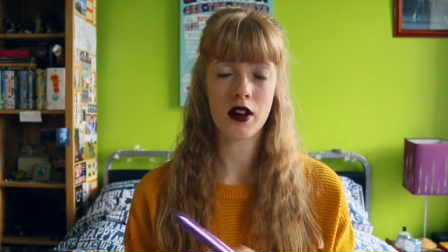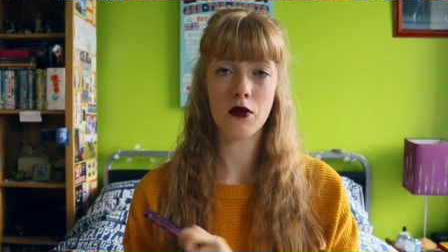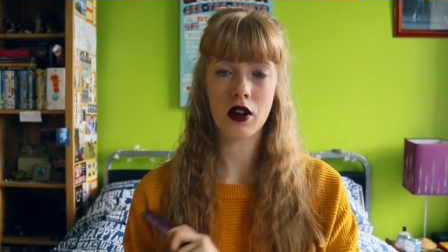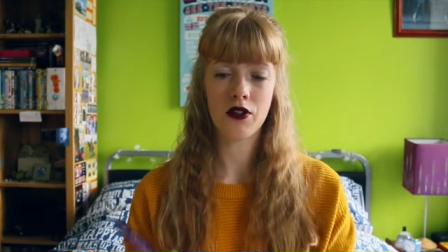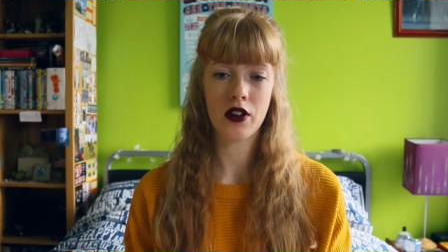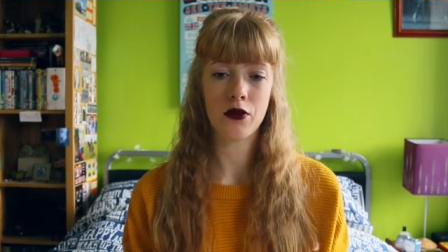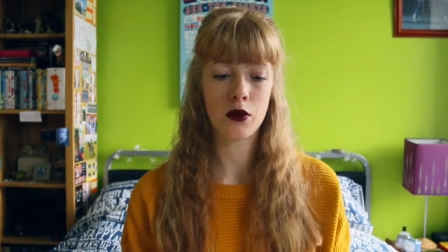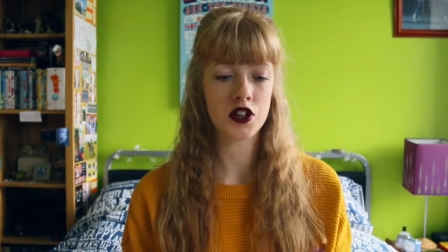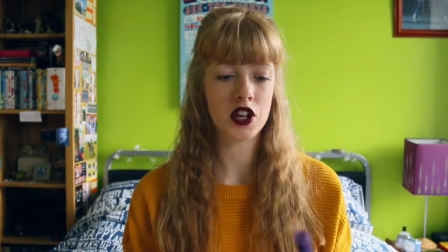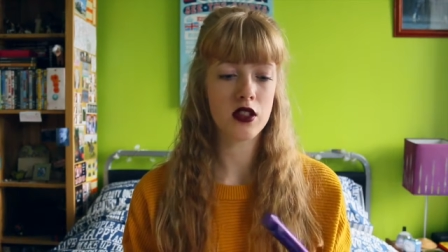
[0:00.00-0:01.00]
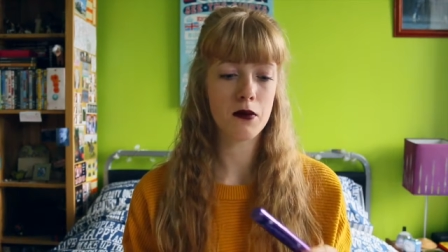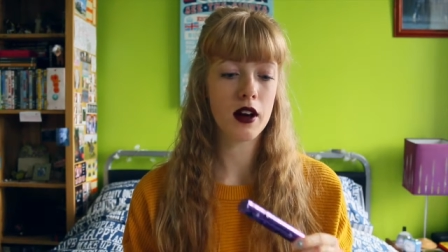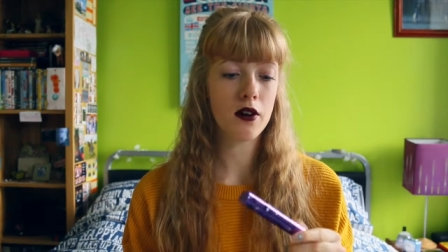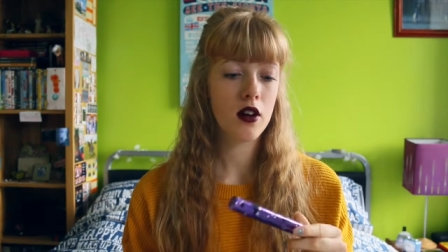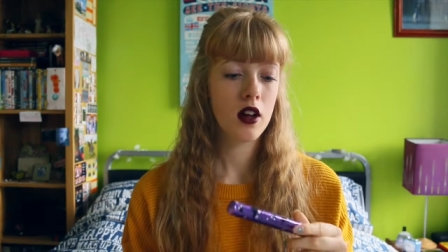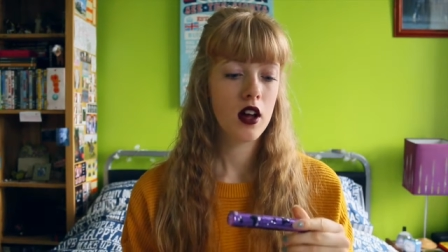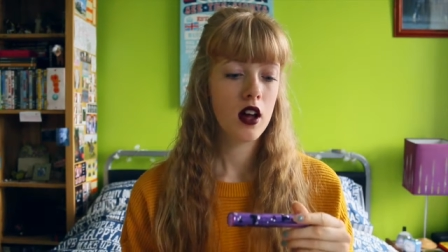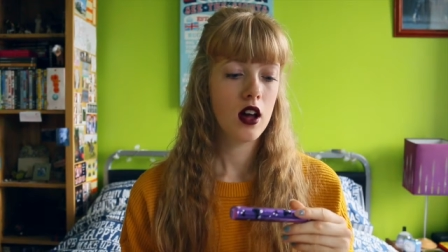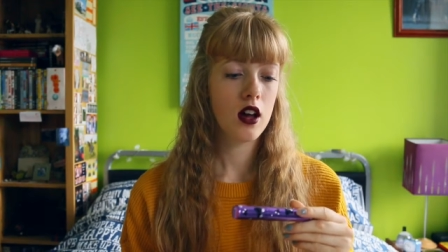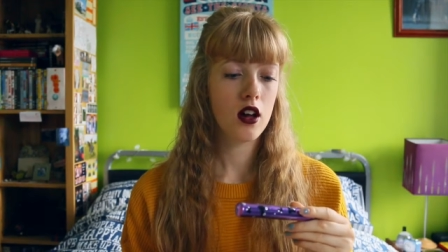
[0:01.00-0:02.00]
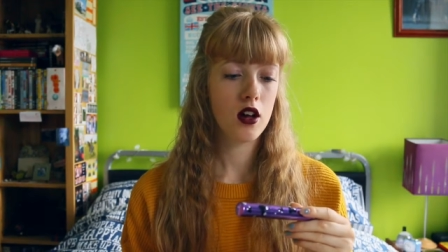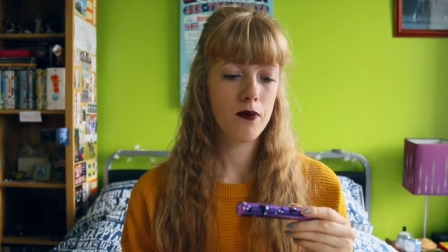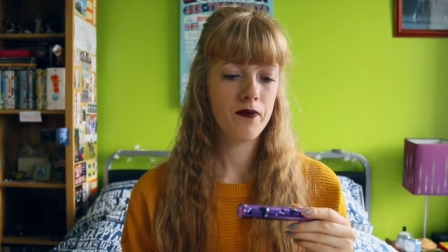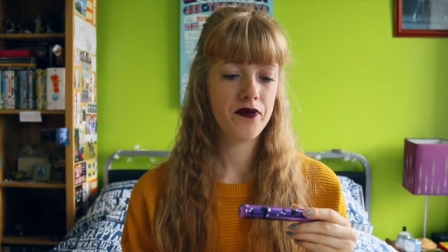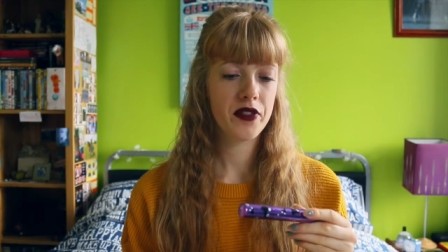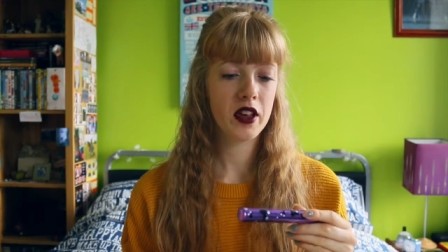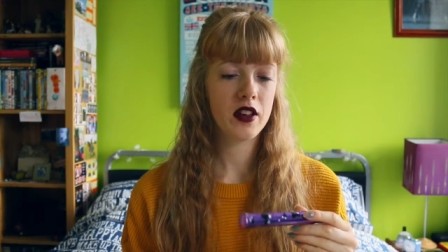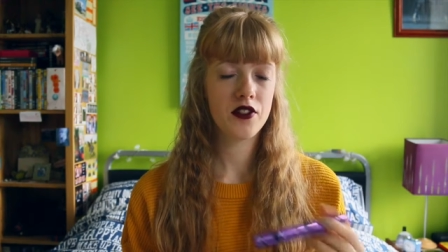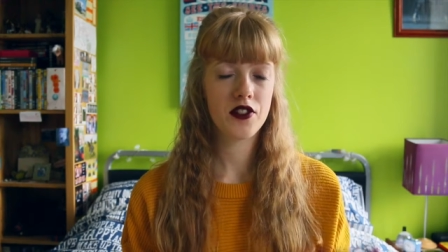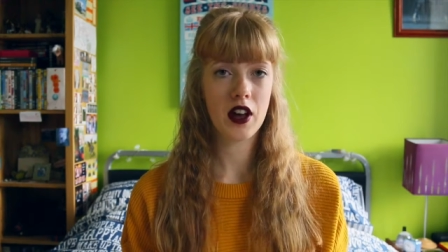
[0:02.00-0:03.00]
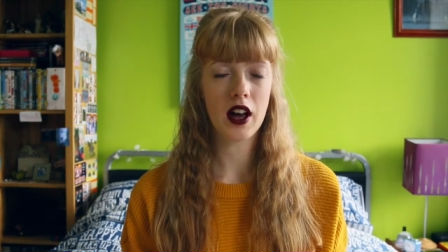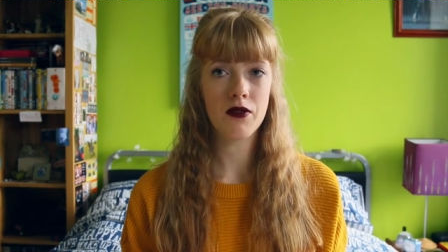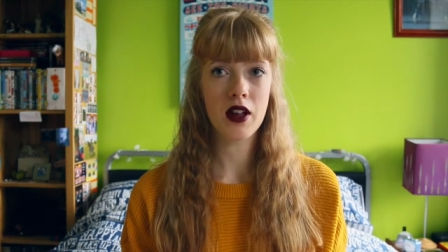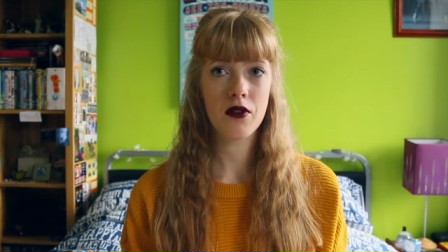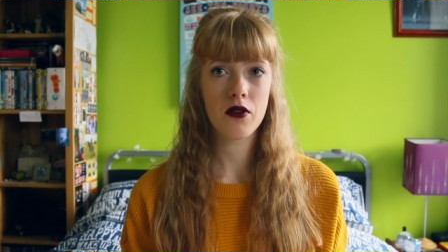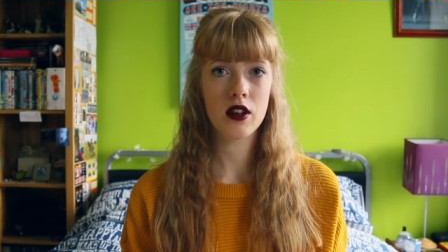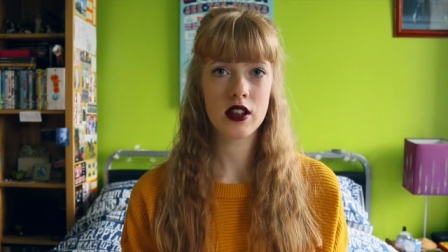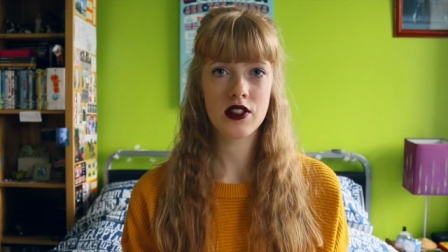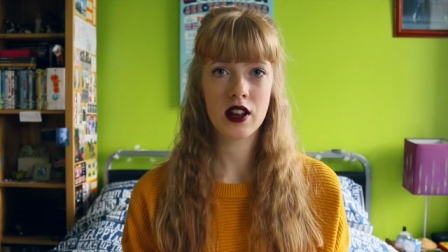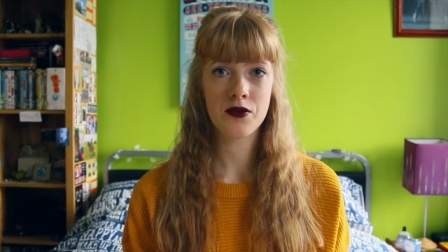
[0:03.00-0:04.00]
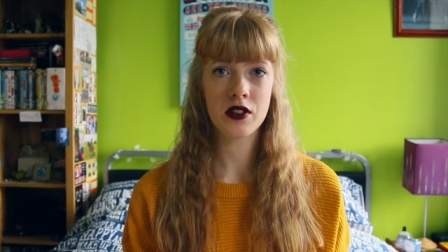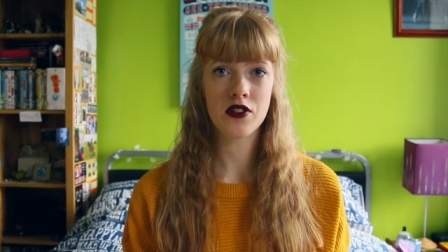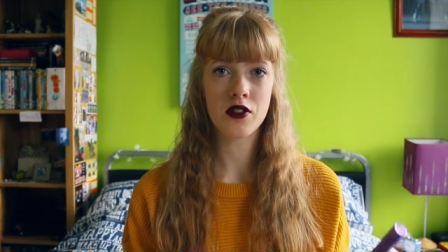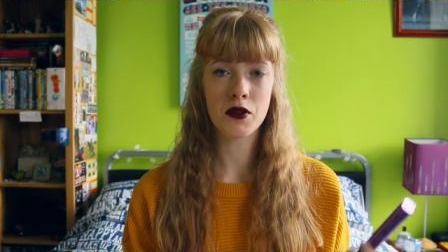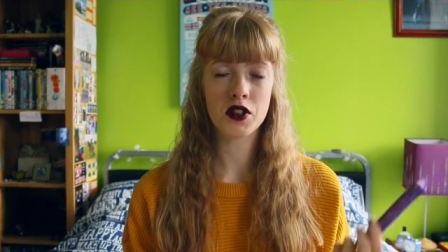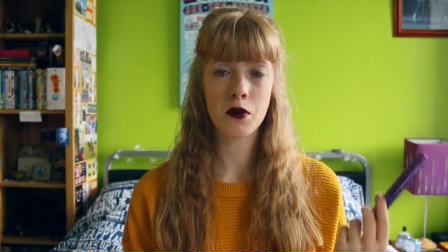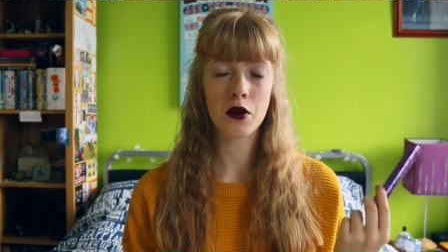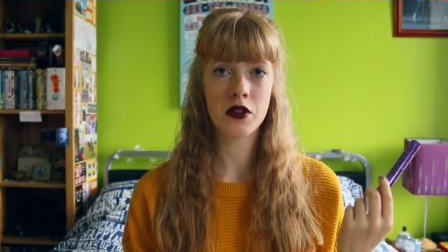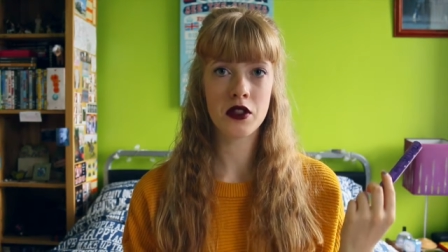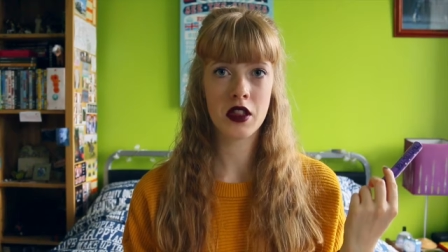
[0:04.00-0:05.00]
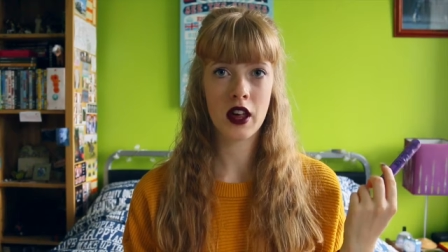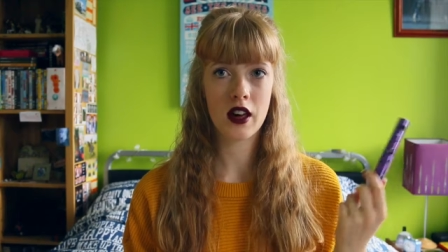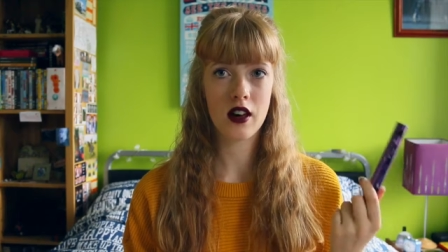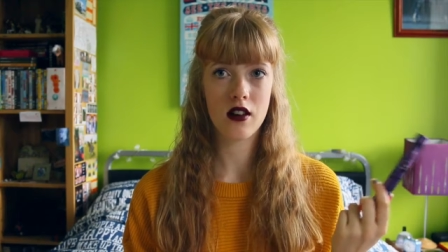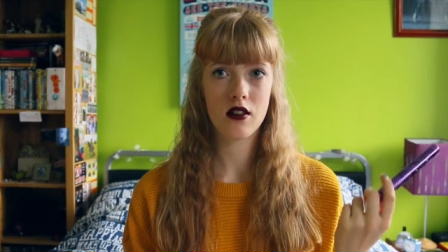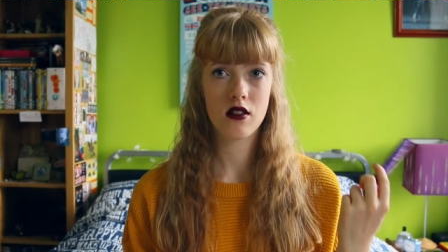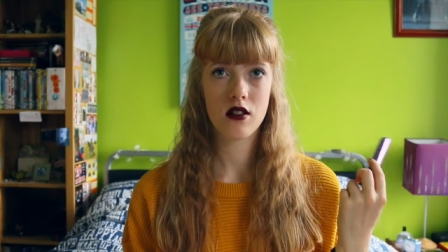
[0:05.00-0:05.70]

by the way, if you ever want to check them out. And I've never really delved into much more than their